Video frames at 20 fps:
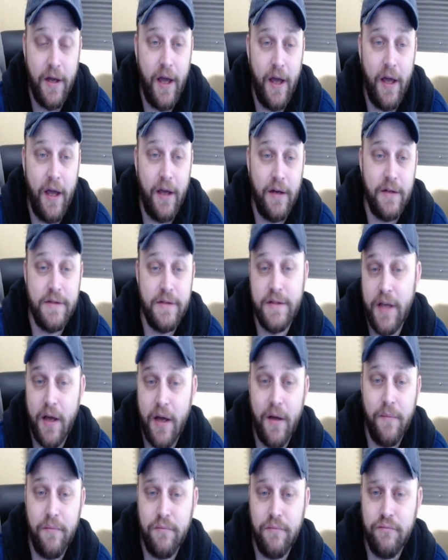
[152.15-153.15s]
And it's
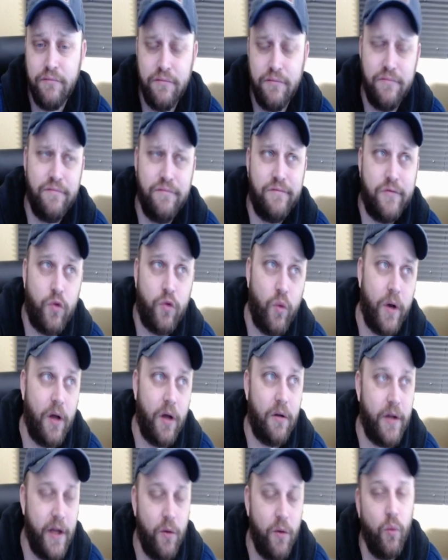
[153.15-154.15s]
got,
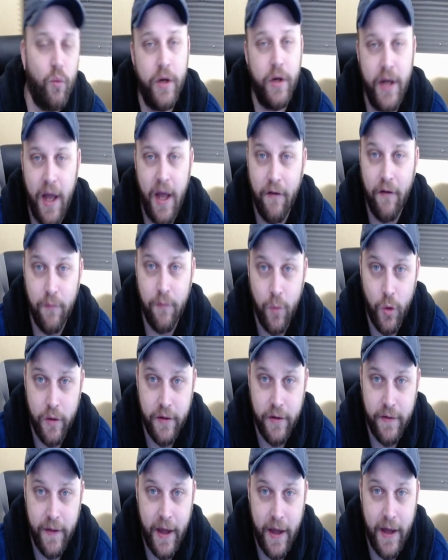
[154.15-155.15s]
well, it would have more
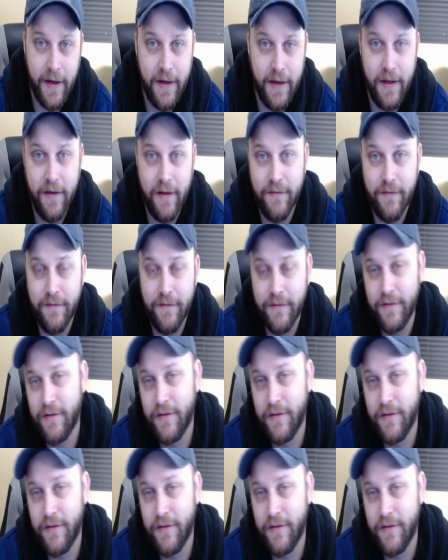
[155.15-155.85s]
than that if